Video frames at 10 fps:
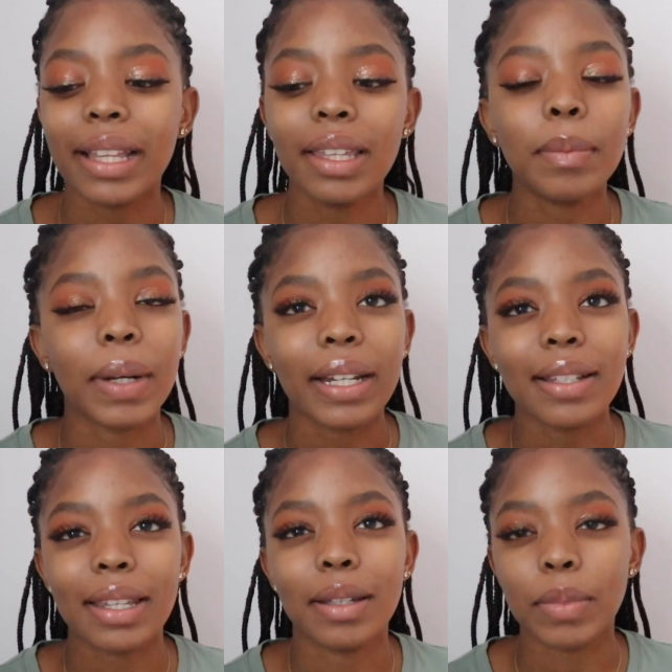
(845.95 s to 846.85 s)
I think mine
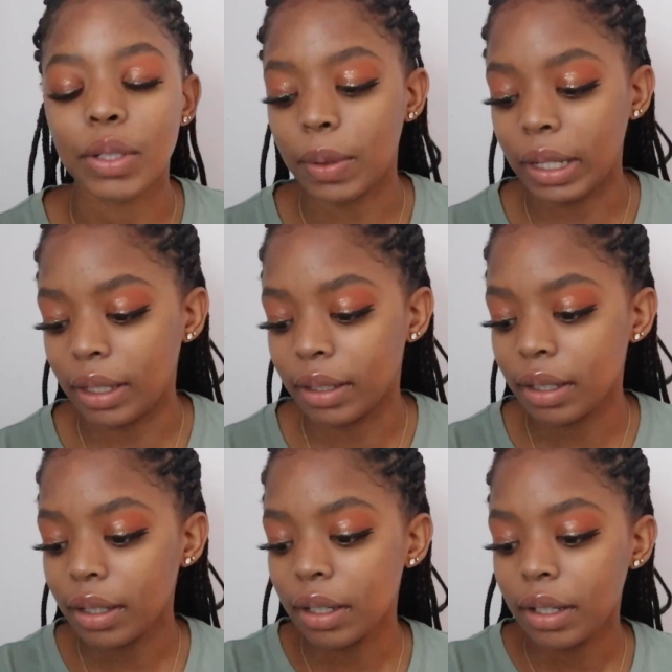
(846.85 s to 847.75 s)
is in between.
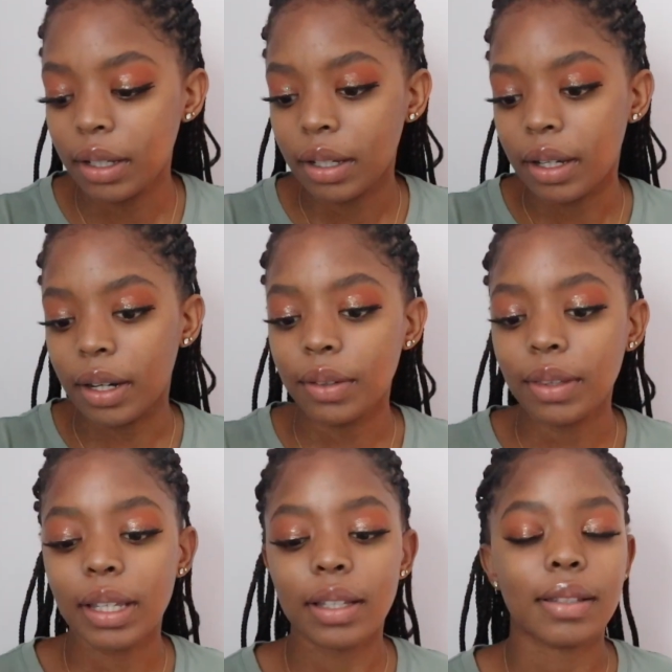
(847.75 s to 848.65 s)
I don't
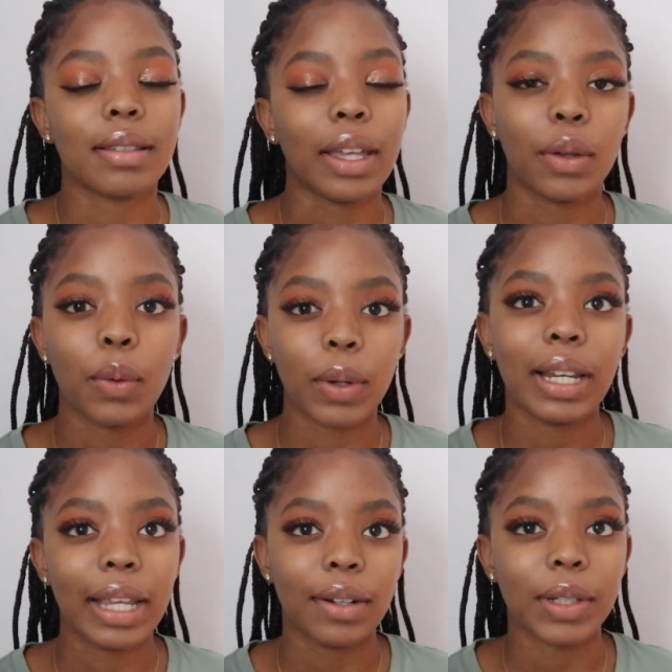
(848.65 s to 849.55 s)
think it's like
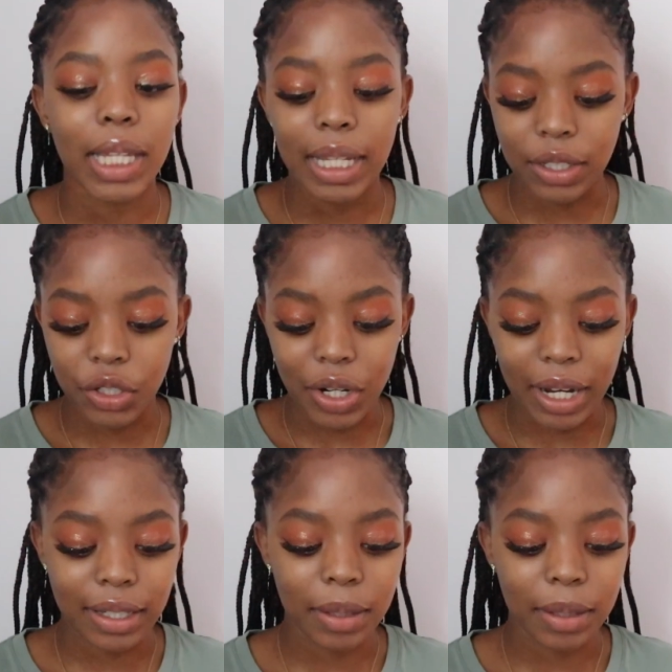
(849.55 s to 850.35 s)
oily, I don't think it's dry.